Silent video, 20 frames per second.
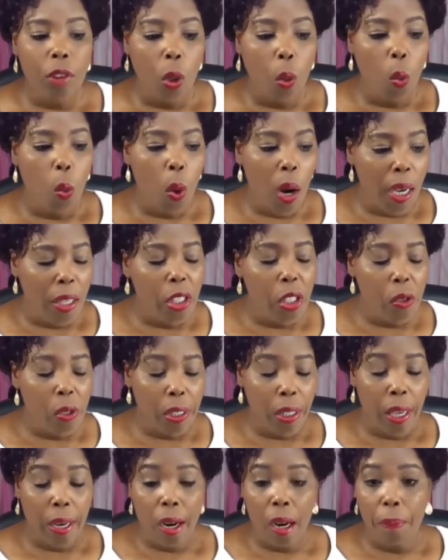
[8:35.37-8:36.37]
once you
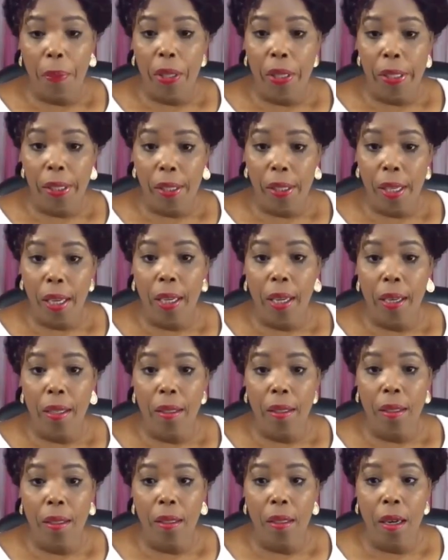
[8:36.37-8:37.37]
set up this
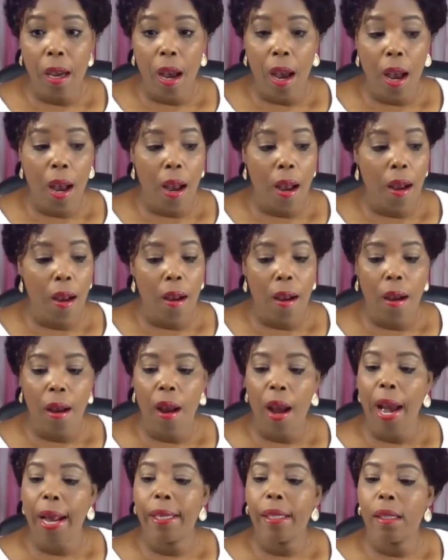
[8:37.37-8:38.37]
second
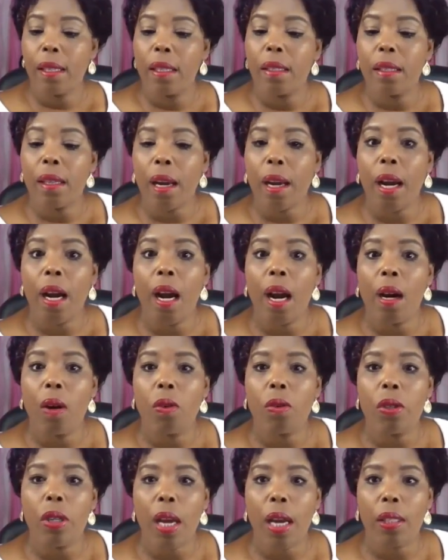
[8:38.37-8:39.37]
Adsense
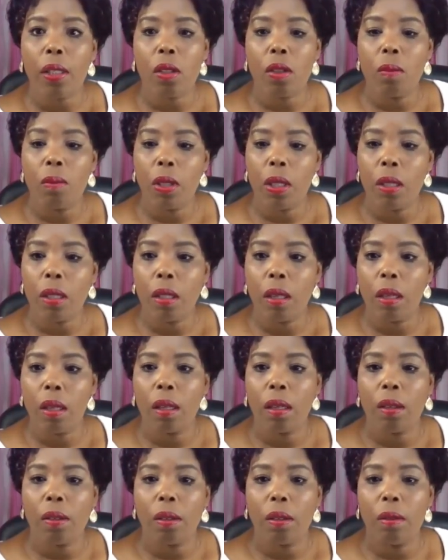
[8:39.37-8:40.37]
account, assuming,
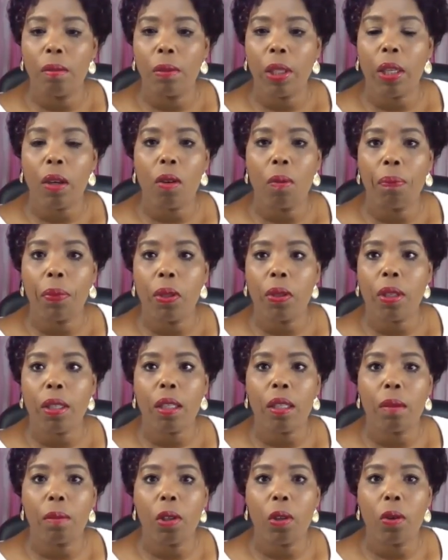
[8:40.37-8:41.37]
my computer
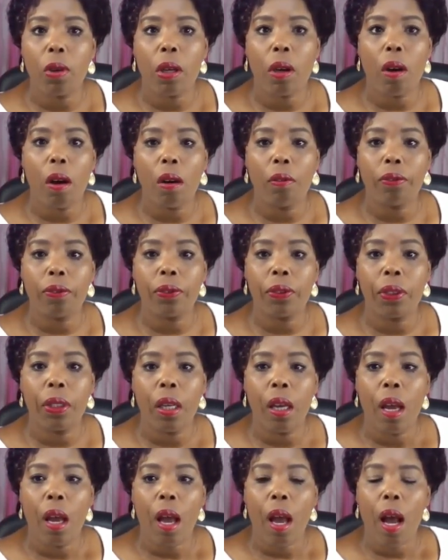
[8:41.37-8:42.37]
keep going off,
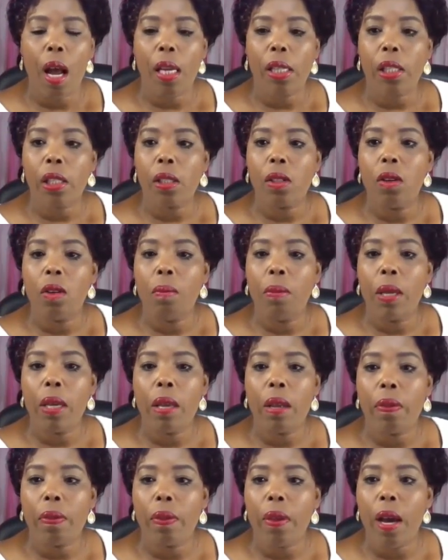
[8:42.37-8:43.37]

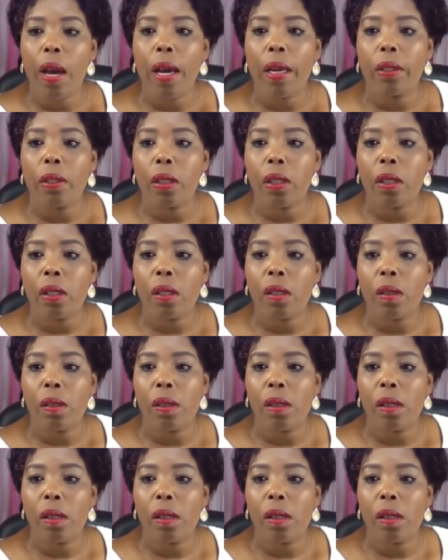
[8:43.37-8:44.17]
assuming that